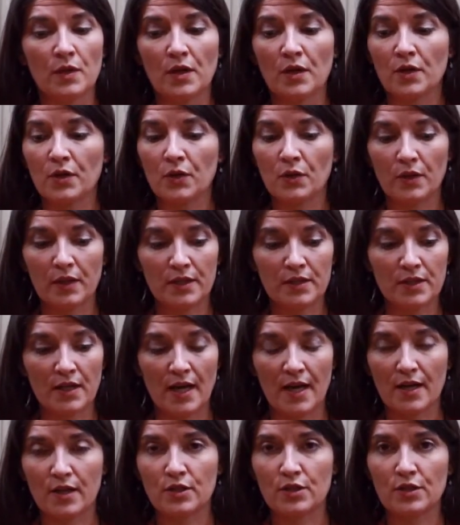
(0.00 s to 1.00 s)
are going to
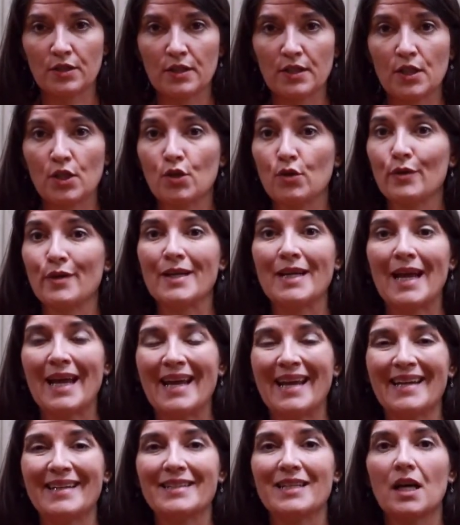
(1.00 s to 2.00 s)
actually
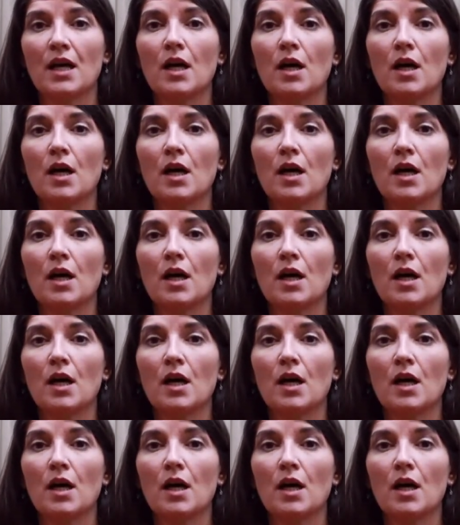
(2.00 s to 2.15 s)
create